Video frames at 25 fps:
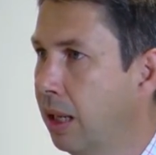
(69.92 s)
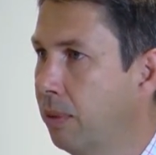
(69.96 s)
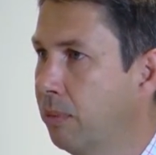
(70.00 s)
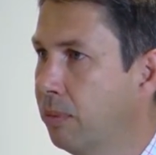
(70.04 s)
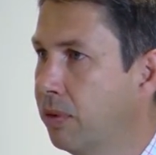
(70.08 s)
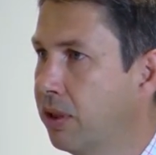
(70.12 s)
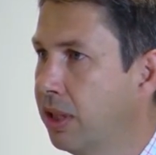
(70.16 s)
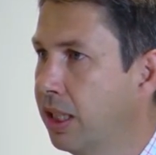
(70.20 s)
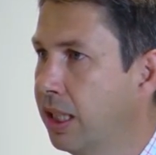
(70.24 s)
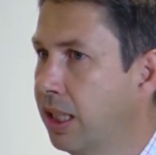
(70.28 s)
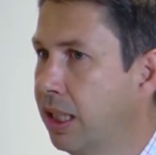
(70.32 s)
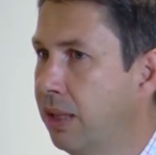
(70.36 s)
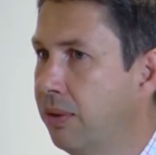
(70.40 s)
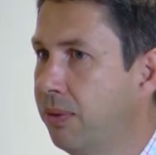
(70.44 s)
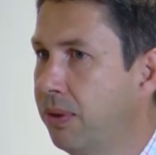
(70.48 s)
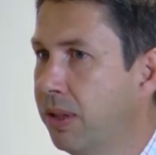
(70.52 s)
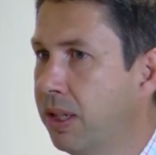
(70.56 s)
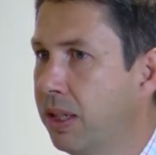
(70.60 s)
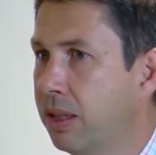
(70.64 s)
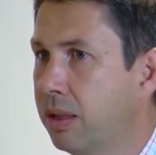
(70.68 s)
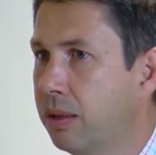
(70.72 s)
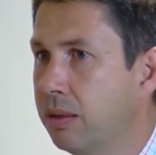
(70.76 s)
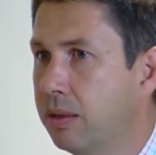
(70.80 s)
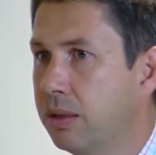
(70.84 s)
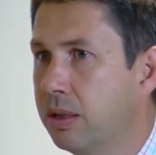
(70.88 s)

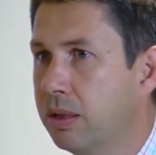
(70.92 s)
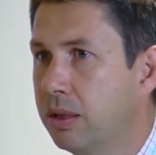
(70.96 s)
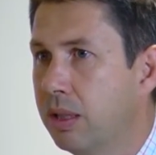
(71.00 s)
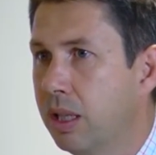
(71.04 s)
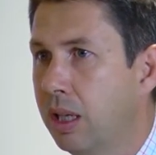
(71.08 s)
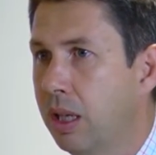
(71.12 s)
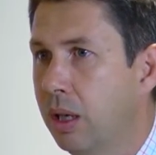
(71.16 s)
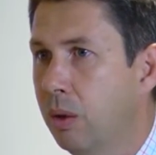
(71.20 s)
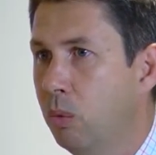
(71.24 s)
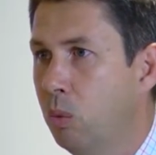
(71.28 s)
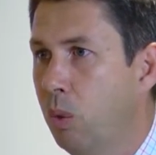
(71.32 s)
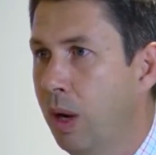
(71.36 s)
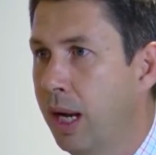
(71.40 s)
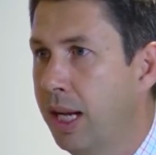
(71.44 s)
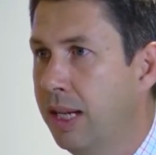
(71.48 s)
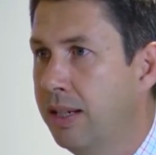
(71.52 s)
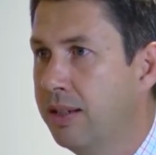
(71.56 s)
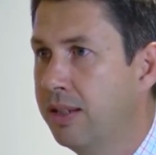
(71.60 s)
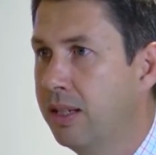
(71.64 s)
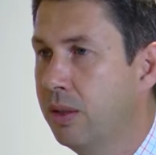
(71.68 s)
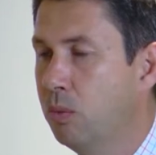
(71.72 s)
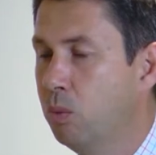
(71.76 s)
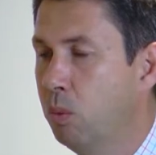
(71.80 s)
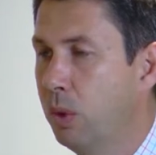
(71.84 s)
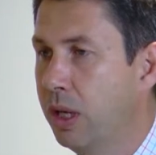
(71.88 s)
significant
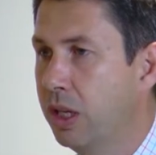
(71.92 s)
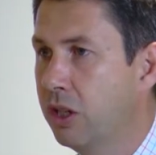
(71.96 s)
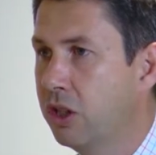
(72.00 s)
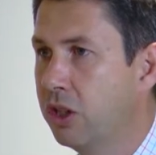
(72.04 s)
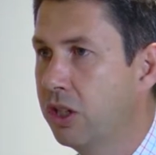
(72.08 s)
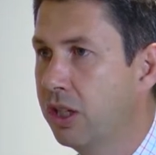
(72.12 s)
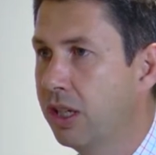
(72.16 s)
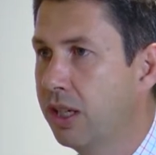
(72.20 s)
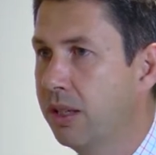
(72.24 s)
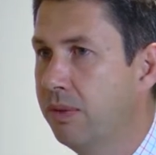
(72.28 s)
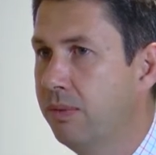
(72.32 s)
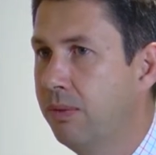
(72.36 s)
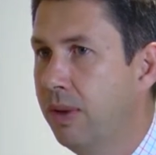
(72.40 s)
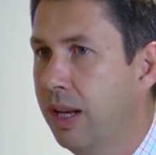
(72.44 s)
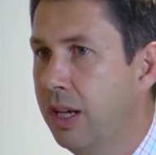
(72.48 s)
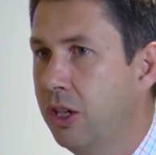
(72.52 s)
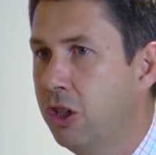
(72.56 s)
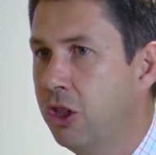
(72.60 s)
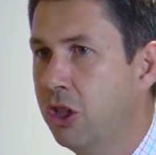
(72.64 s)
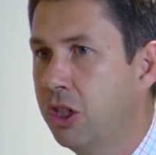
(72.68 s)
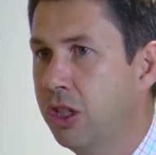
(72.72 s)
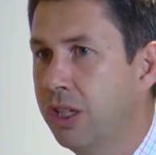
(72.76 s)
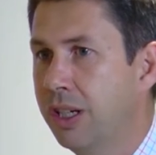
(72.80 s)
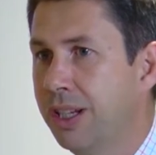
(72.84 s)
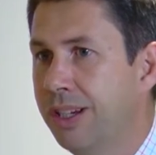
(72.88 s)
ways in which the
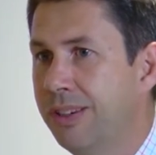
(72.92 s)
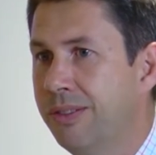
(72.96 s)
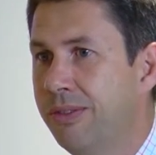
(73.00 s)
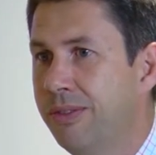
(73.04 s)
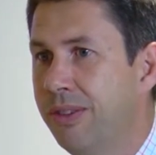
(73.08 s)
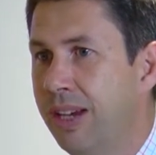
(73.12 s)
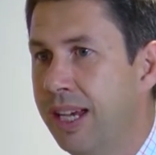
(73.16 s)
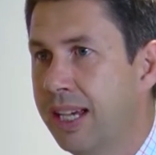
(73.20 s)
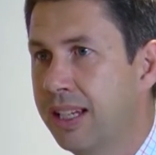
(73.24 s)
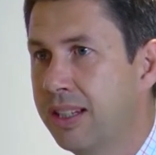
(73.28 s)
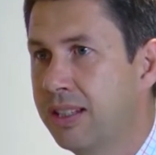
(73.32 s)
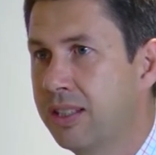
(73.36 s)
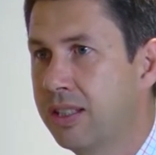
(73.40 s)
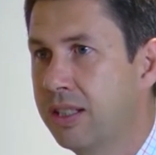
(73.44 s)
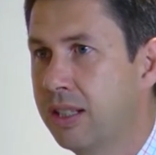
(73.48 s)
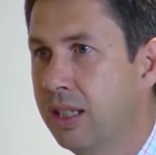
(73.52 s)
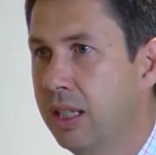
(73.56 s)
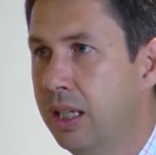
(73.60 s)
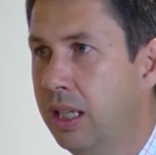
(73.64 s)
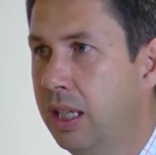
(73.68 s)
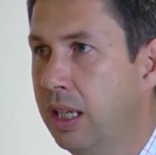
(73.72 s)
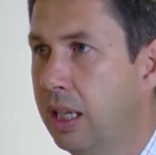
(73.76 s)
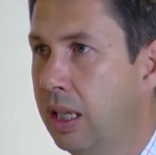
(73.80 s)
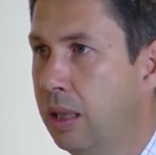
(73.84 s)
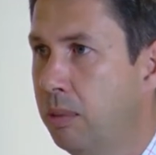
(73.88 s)
convention affects
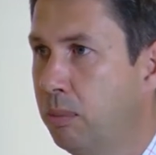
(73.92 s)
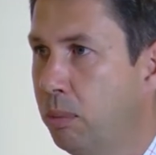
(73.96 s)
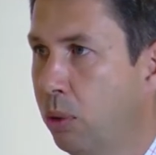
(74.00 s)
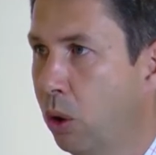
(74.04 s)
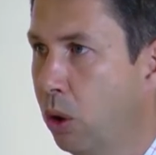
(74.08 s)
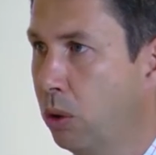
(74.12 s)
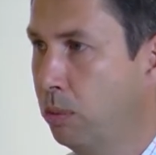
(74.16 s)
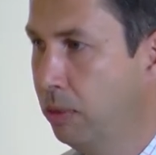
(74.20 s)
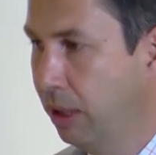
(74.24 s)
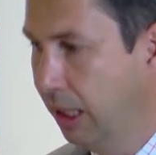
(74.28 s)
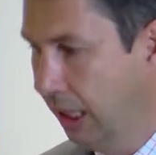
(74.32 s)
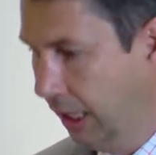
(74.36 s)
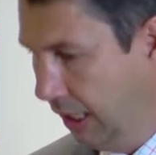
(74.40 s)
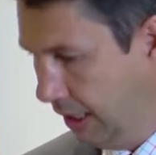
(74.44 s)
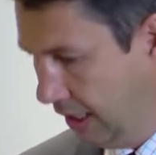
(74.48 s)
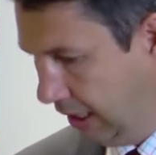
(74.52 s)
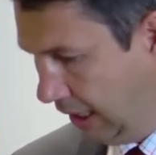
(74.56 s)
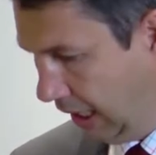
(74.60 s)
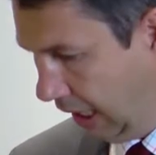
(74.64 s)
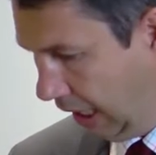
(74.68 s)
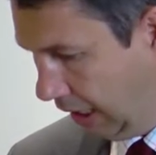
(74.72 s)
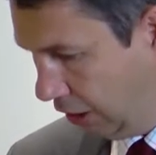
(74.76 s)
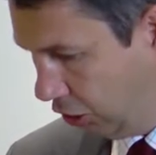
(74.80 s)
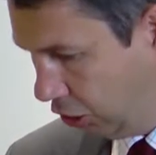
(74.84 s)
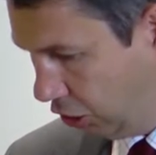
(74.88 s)
employment
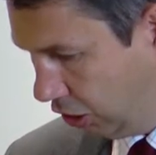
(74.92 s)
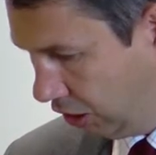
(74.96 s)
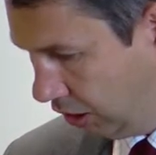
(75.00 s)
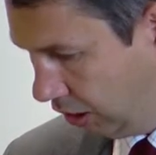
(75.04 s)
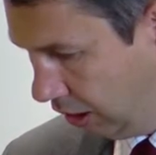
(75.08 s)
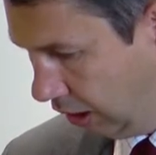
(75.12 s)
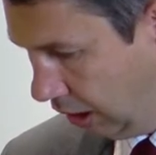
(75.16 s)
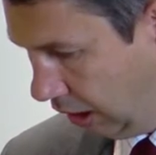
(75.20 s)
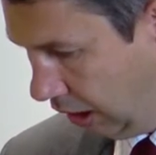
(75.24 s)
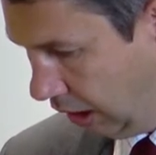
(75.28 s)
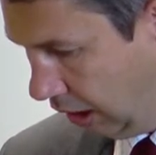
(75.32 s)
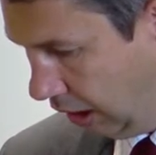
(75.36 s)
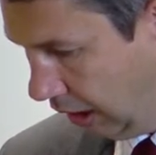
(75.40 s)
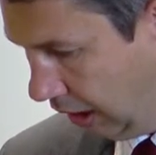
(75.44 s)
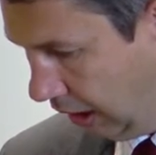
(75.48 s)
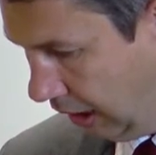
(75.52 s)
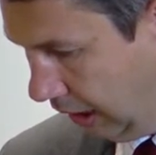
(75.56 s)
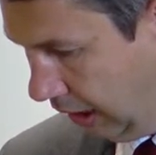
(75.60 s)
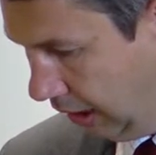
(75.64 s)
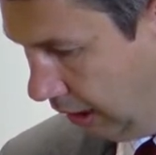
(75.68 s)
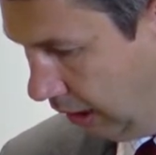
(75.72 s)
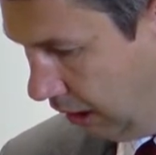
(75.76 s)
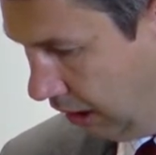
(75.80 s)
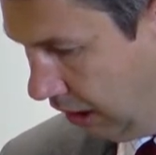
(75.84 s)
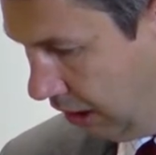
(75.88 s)
litigation
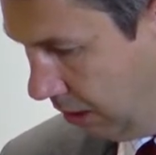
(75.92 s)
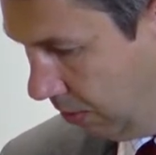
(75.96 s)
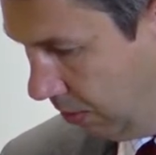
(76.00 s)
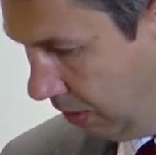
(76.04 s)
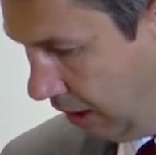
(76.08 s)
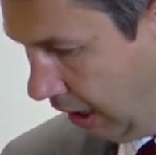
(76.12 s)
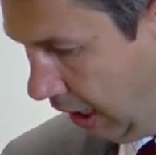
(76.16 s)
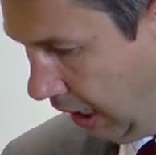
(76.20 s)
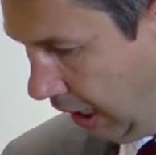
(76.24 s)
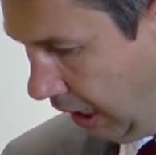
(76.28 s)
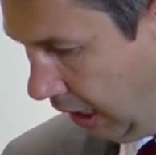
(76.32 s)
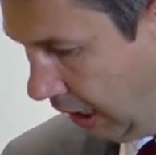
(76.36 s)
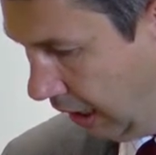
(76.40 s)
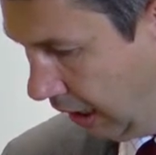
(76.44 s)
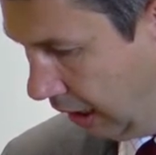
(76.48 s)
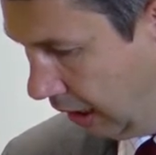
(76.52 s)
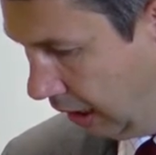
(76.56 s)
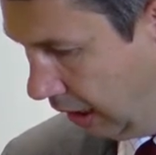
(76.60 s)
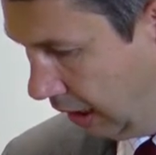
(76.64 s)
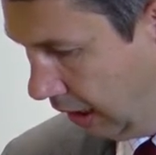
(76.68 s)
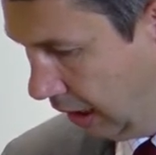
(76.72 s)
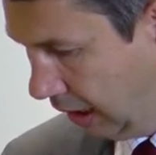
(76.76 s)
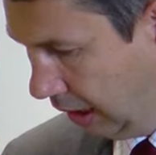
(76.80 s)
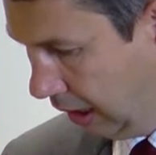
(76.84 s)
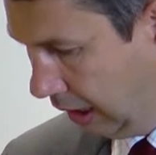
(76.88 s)
in the
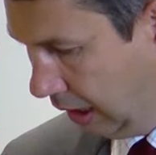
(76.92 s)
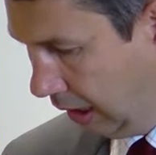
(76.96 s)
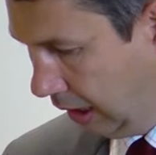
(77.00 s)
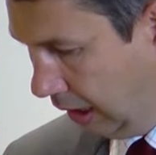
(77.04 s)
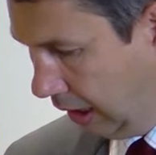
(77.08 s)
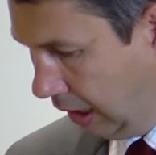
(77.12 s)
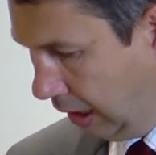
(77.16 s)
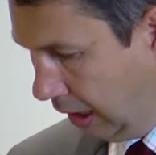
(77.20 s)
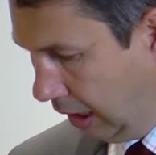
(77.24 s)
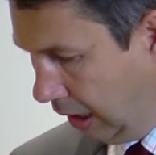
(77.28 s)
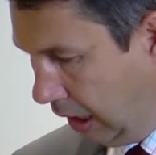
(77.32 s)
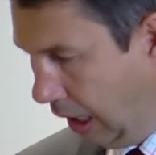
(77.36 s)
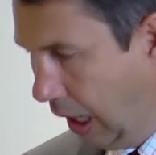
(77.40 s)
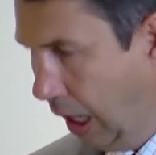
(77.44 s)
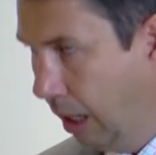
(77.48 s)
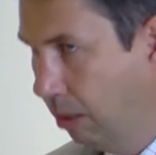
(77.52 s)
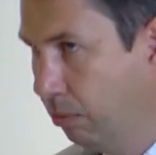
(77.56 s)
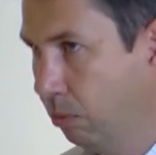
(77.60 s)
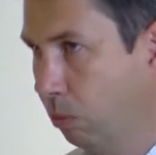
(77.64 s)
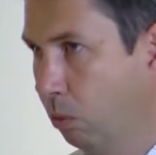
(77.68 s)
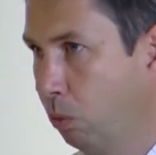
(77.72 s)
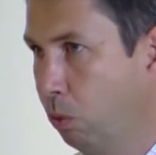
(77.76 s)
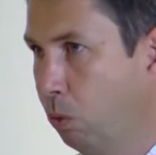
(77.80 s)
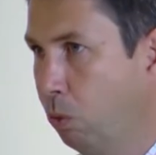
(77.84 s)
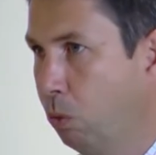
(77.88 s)
UK.
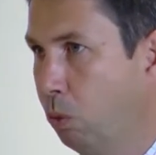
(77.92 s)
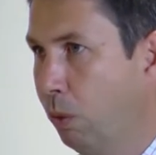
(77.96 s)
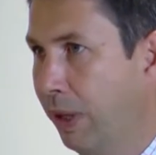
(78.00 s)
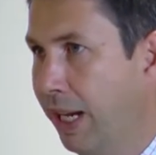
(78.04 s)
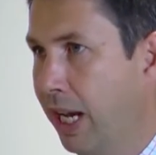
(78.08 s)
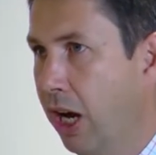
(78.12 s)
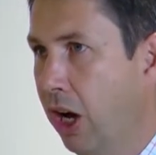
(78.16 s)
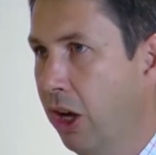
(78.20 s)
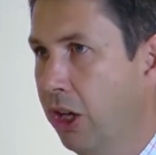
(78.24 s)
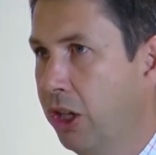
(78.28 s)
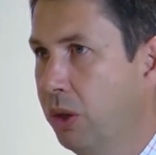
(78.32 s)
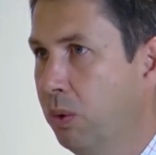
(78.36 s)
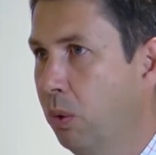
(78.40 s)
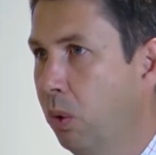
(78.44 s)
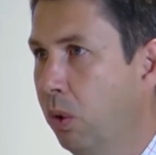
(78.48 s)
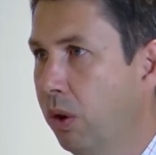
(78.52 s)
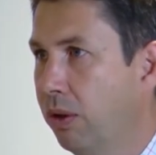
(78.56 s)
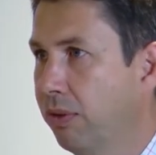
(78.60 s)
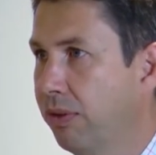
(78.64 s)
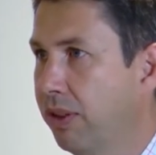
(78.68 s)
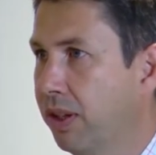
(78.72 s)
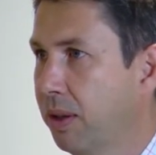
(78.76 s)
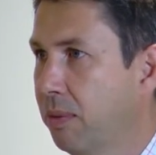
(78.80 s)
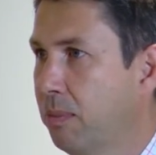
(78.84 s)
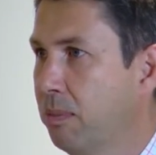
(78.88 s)
We can't do all
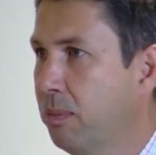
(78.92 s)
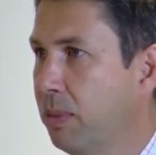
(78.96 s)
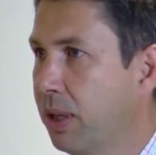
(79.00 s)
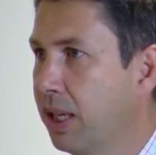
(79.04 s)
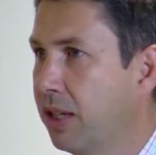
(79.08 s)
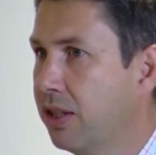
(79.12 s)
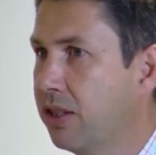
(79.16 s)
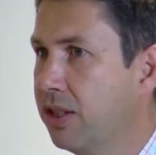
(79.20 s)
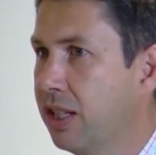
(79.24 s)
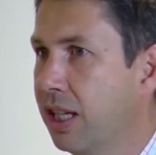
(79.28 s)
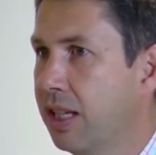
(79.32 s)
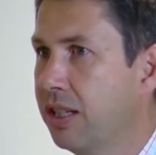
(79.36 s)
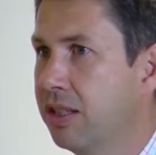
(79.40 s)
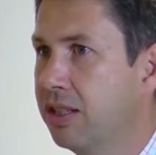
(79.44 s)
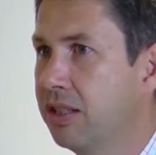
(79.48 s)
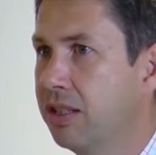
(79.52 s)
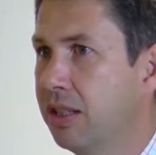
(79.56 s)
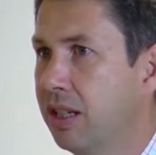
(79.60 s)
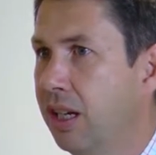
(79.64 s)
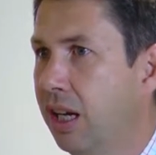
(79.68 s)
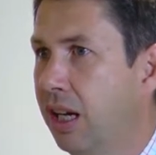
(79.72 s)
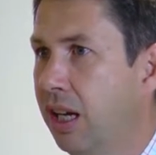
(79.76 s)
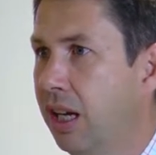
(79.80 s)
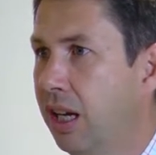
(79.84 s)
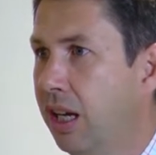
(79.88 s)
of them because there's
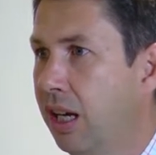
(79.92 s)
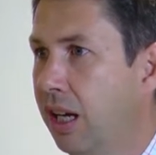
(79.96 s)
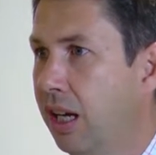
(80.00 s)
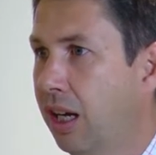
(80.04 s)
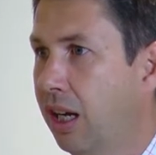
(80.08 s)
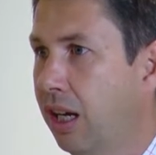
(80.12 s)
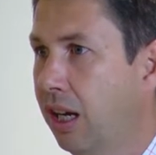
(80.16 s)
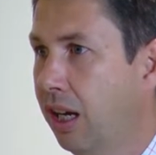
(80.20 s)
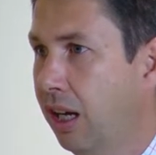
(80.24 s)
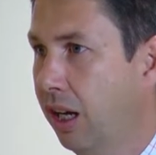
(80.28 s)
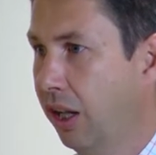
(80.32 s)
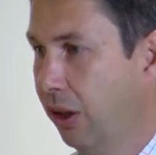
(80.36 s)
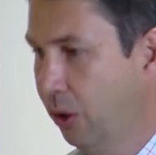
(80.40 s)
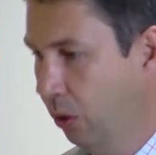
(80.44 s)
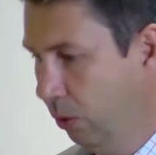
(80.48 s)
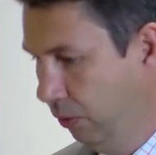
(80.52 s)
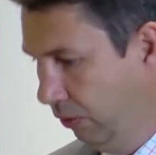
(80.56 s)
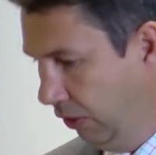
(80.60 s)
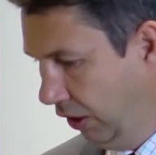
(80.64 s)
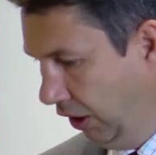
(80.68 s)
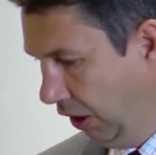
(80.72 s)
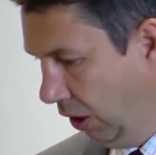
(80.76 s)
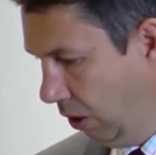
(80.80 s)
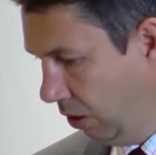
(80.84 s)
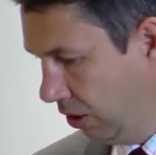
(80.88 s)
an
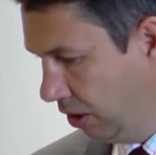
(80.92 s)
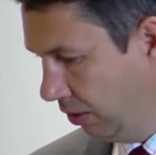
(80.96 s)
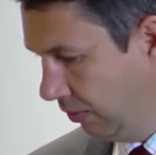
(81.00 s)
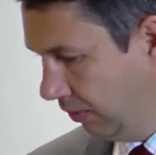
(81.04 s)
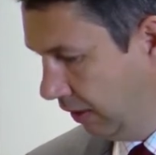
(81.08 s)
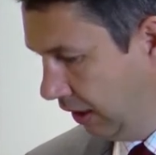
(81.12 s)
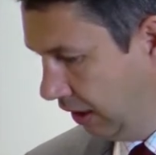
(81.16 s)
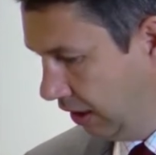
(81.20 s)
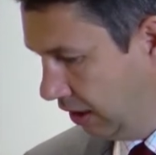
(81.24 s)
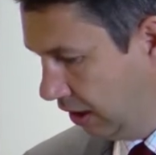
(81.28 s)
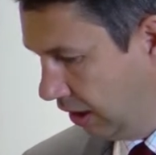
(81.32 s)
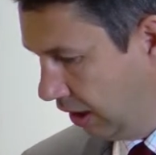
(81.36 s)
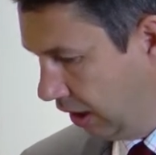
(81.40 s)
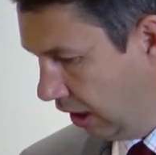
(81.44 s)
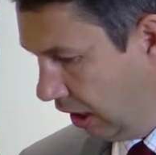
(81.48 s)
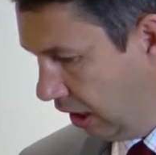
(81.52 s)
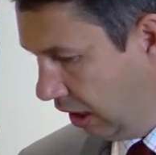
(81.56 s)
awful lot of it.